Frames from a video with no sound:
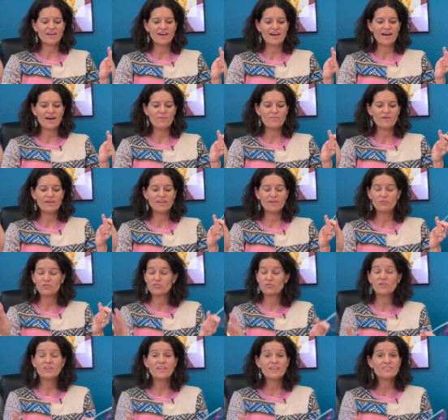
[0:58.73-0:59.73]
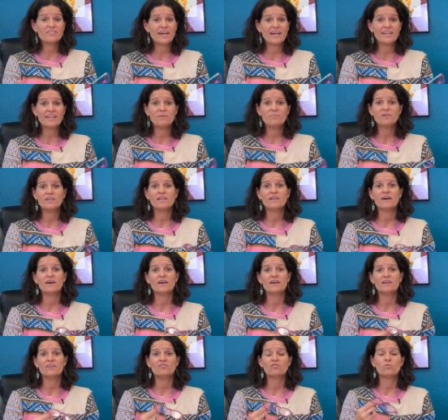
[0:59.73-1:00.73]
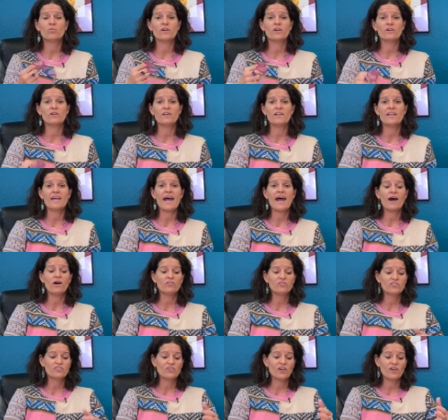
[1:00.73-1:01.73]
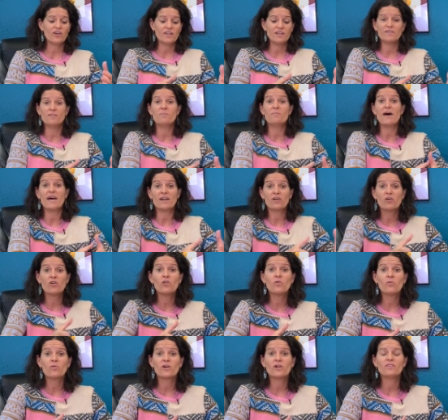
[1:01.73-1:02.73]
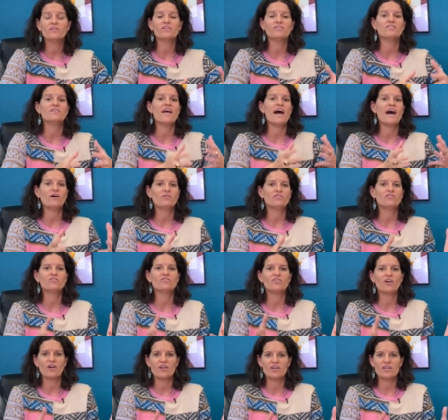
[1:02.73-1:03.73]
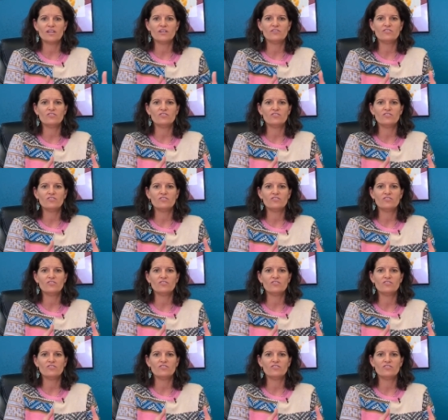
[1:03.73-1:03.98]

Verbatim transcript: um, it was really exciting because we are now starting, the medical world is now starting